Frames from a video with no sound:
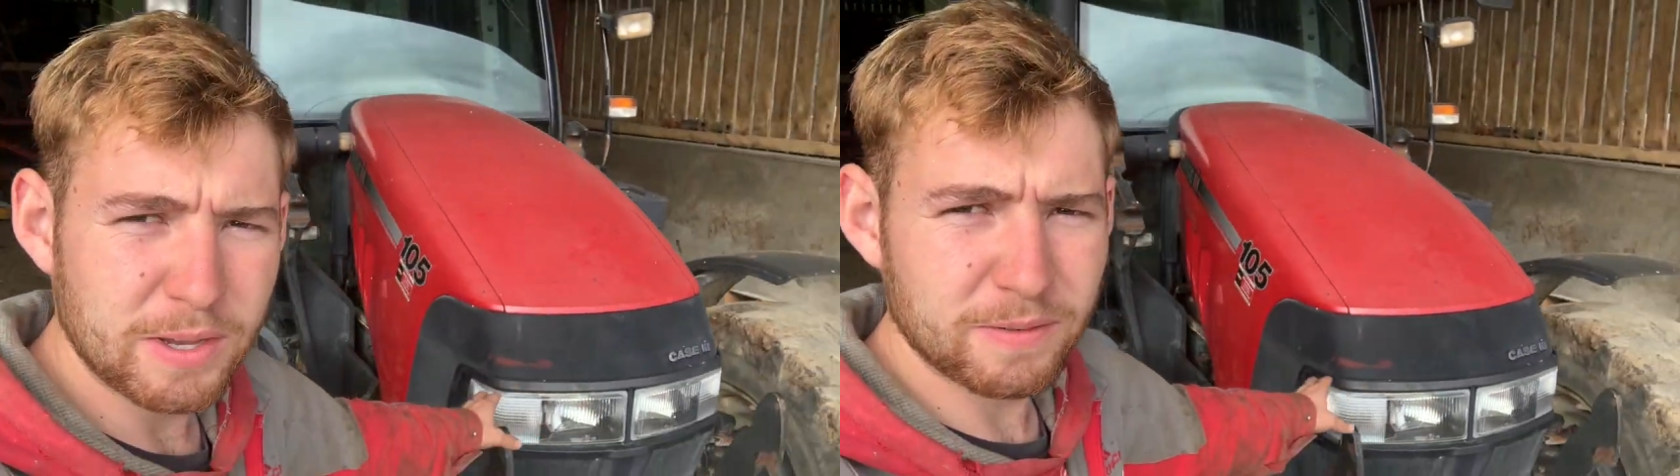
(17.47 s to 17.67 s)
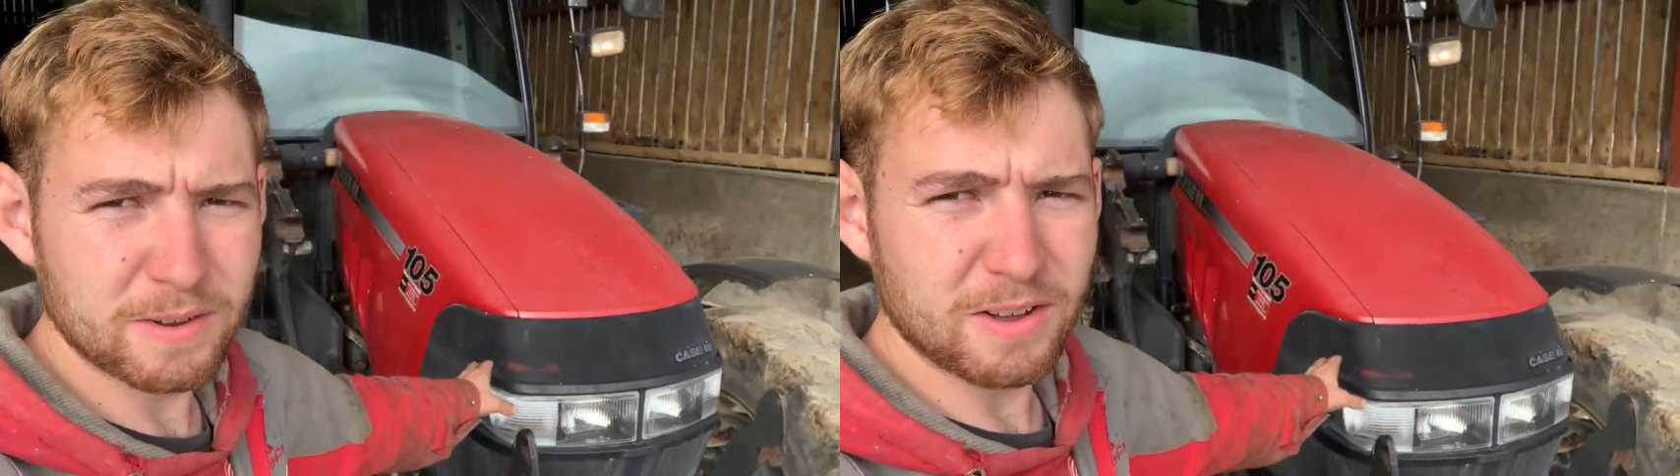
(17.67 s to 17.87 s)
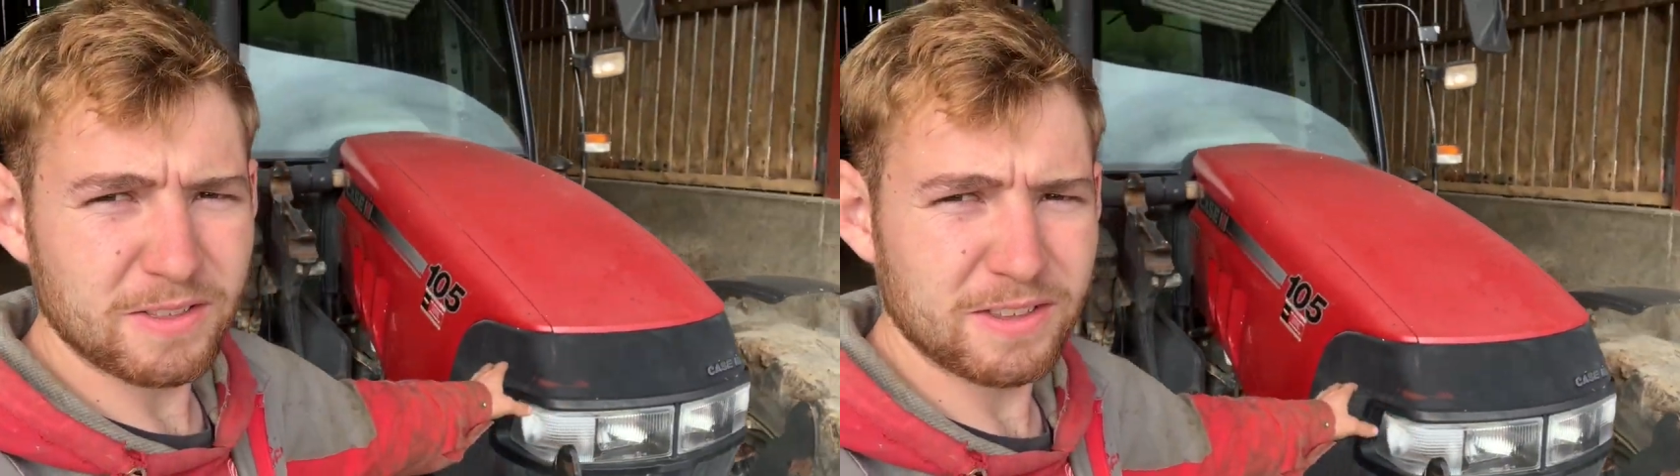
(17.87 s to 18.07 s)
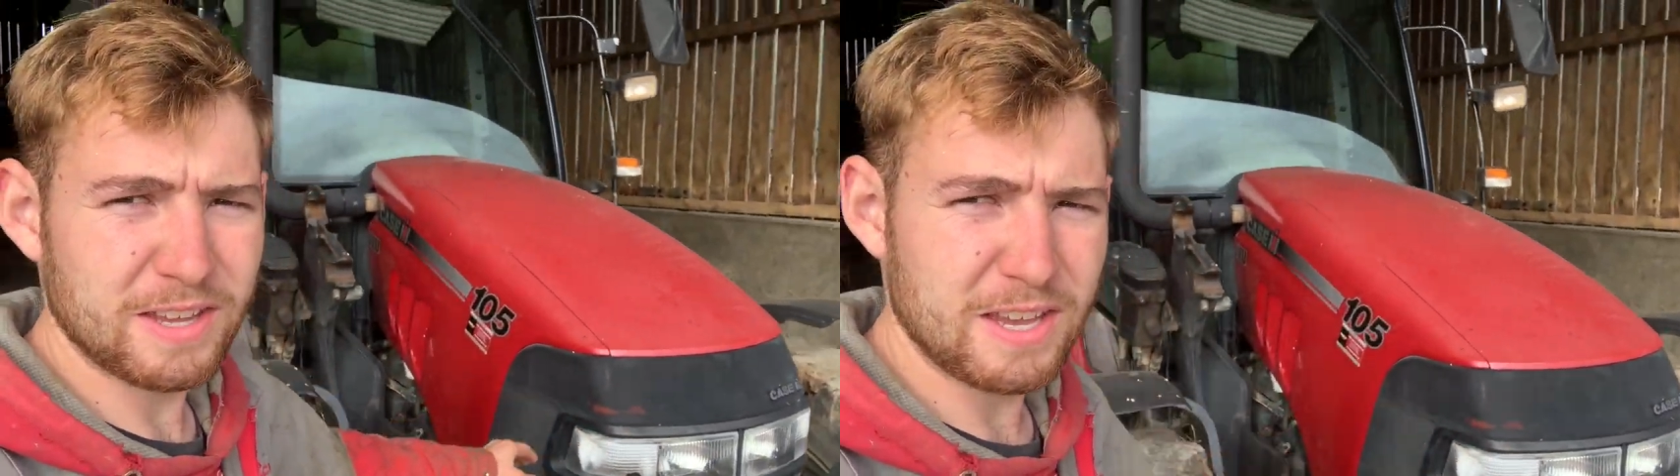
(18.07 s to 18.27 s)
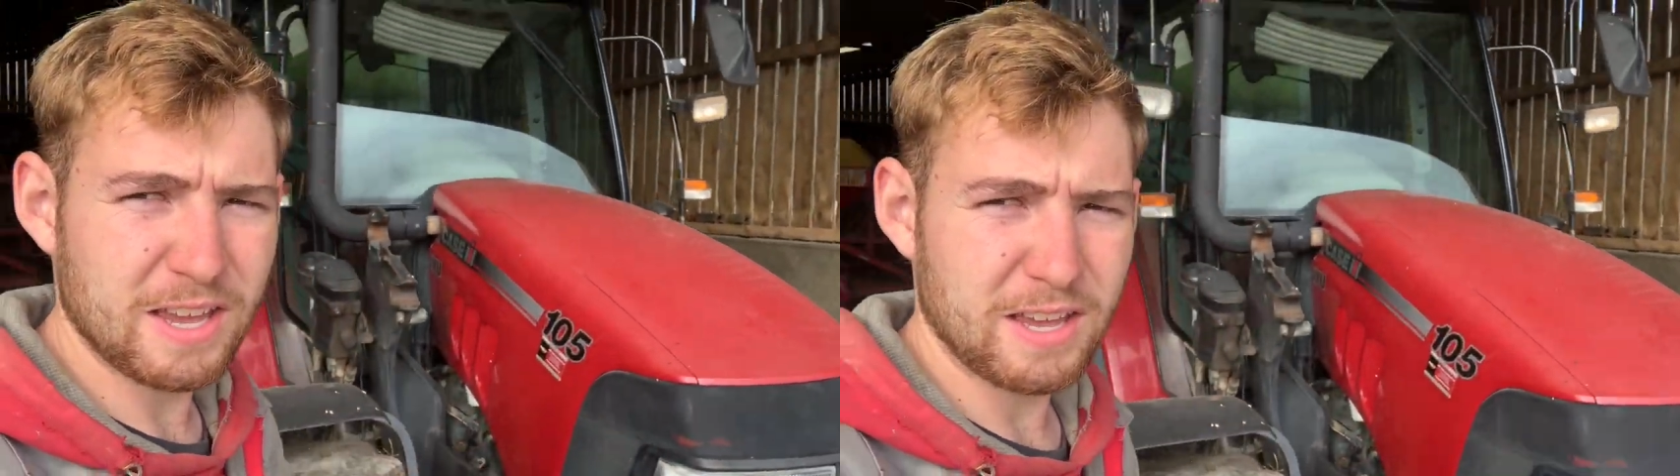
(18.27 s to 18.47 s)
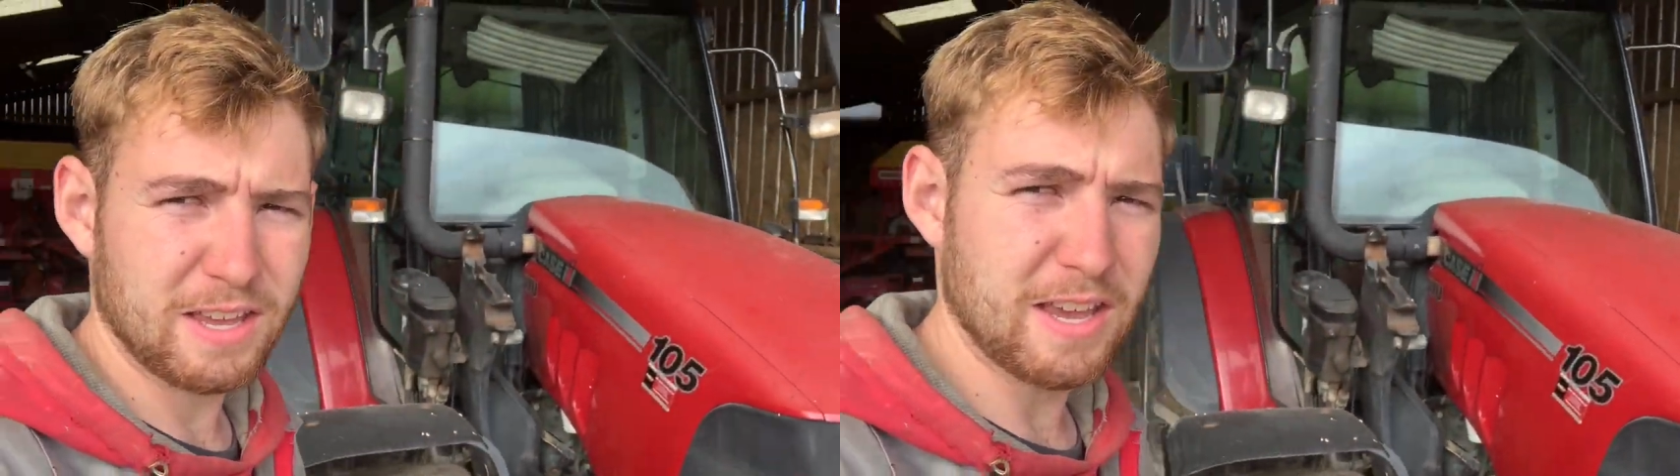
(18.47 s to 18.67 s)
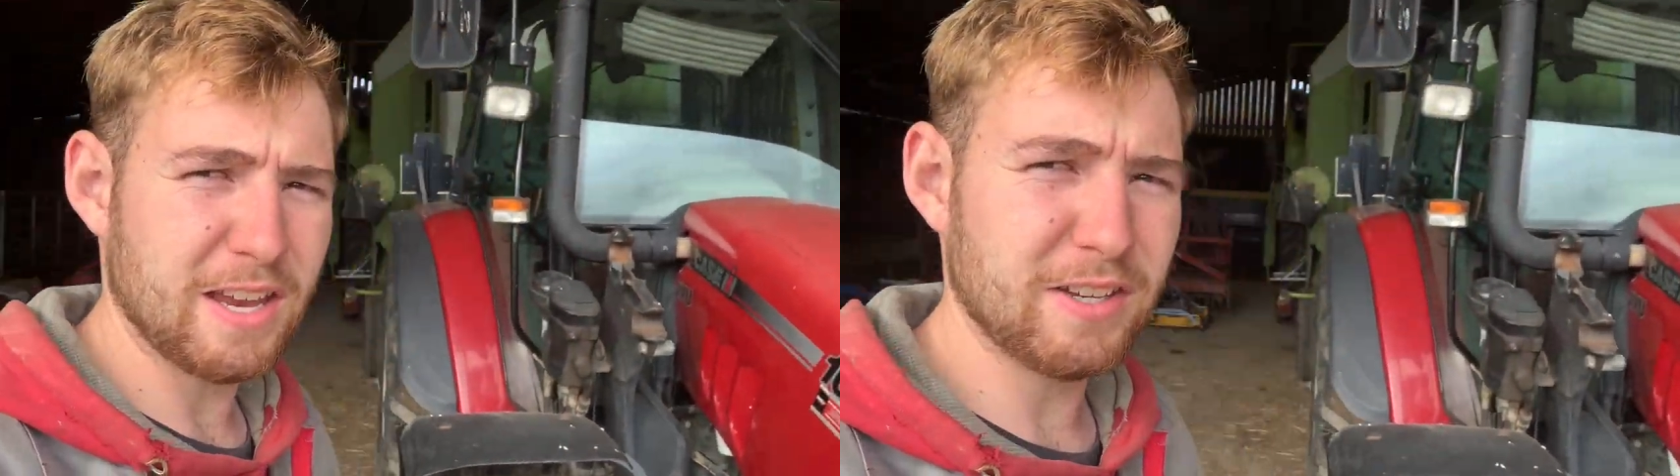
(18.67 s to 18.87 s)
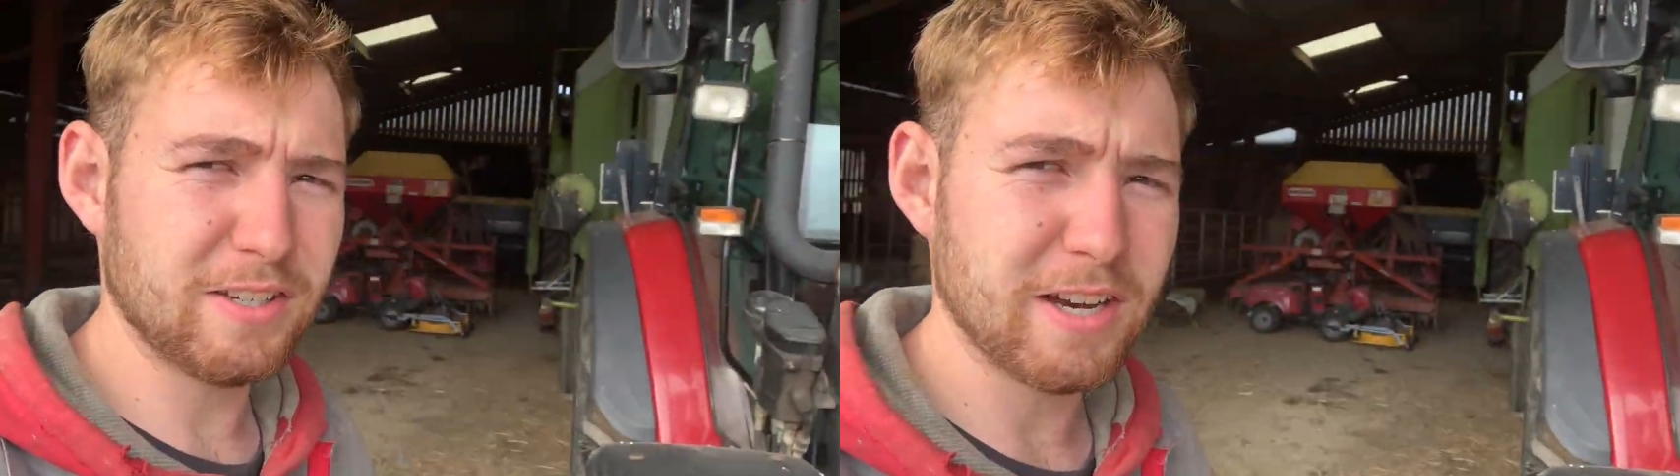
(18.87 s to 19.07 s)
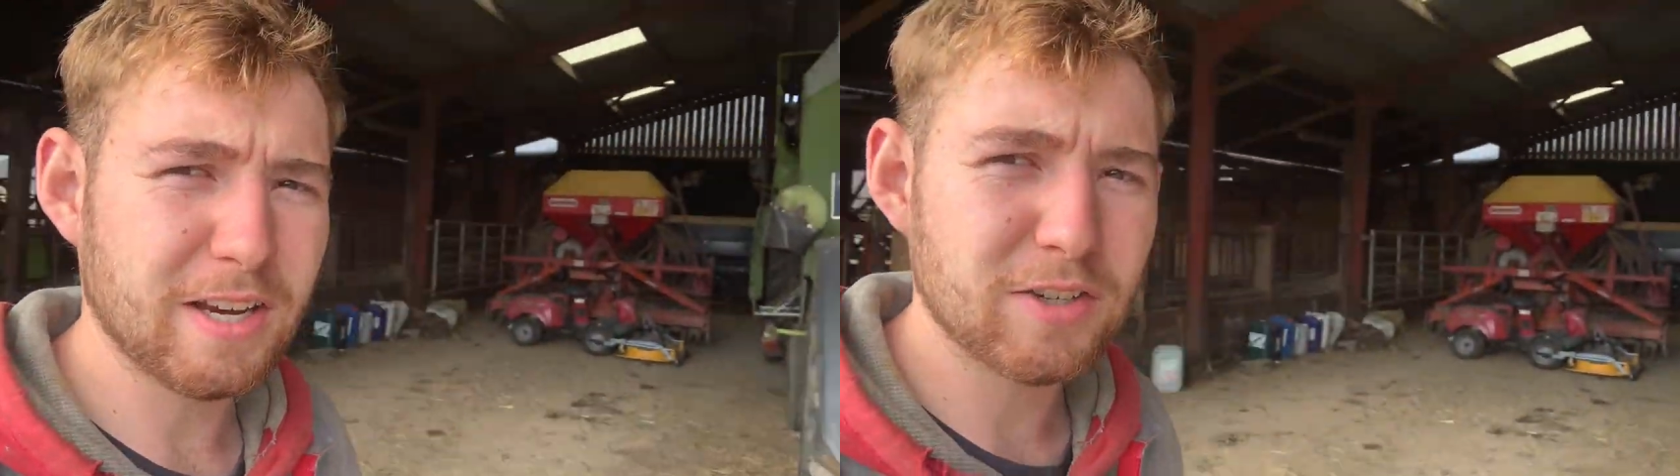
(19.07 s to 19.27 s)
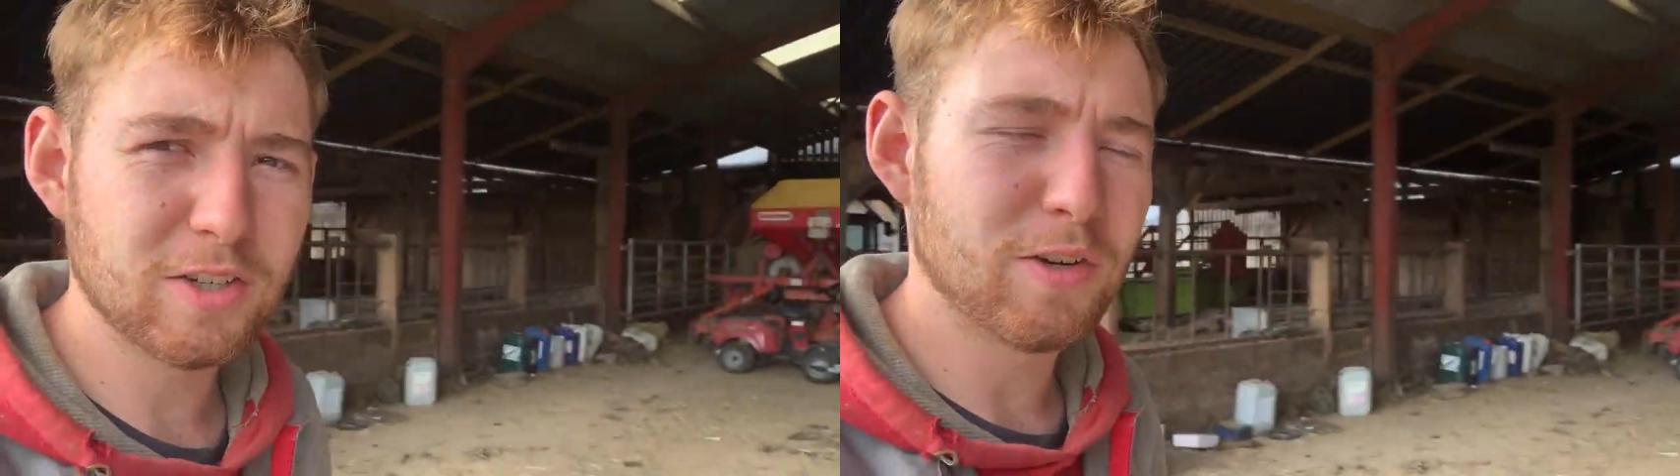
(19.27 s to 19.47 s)
have got the Case
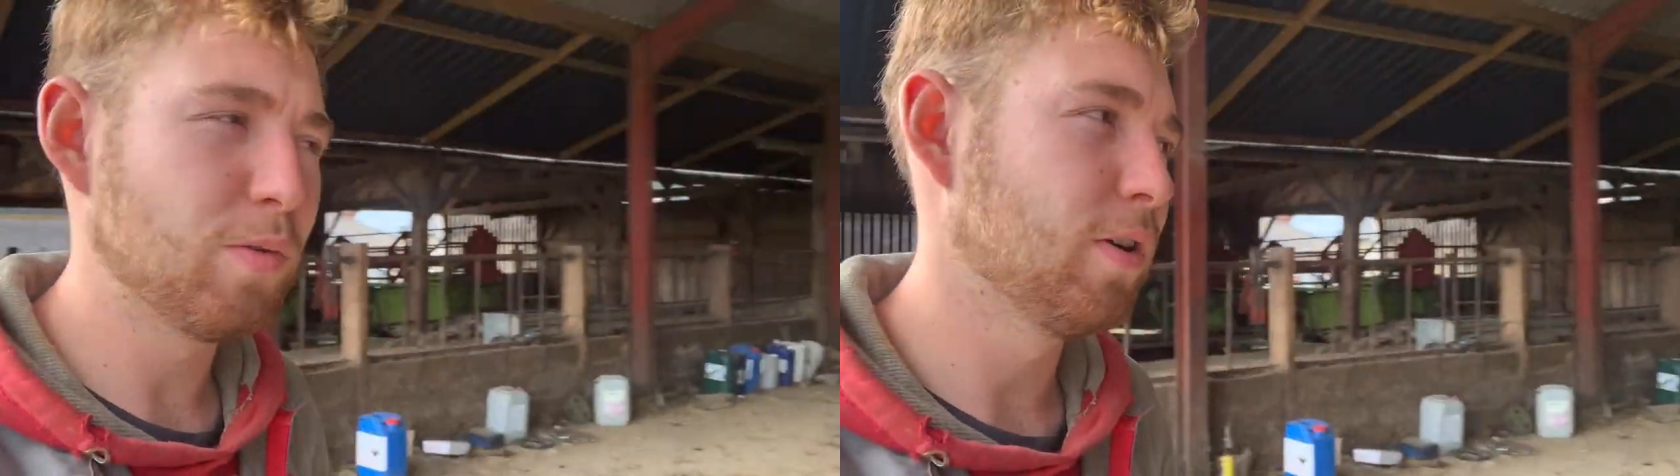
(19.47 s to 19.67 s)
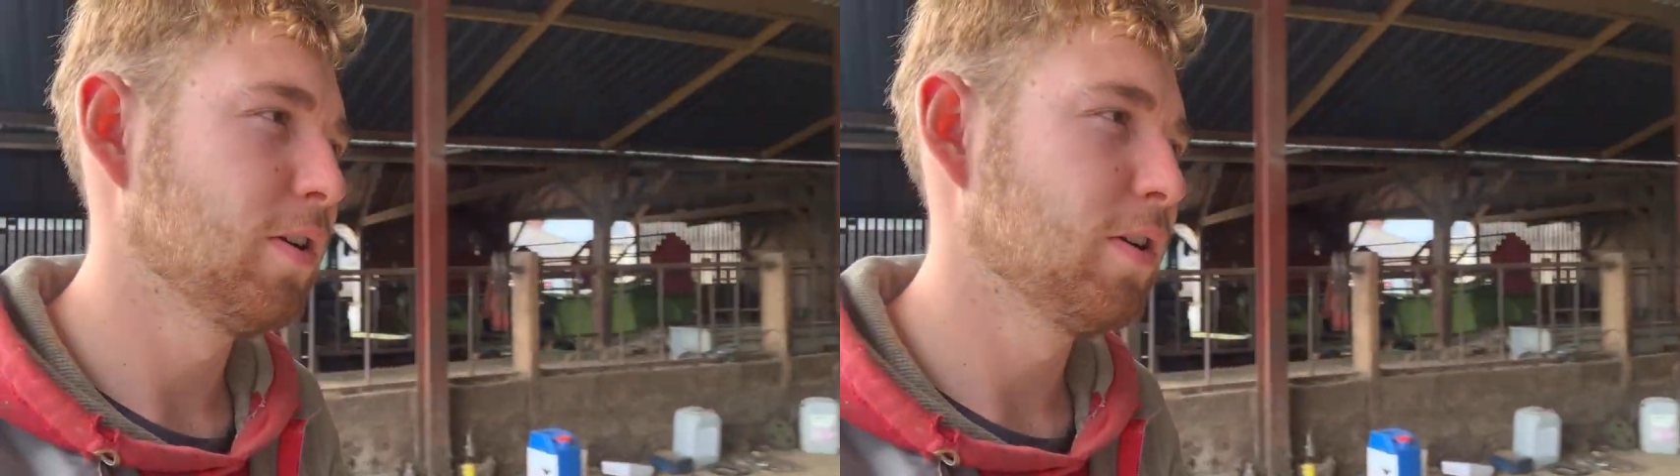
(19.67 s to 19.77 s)
JXU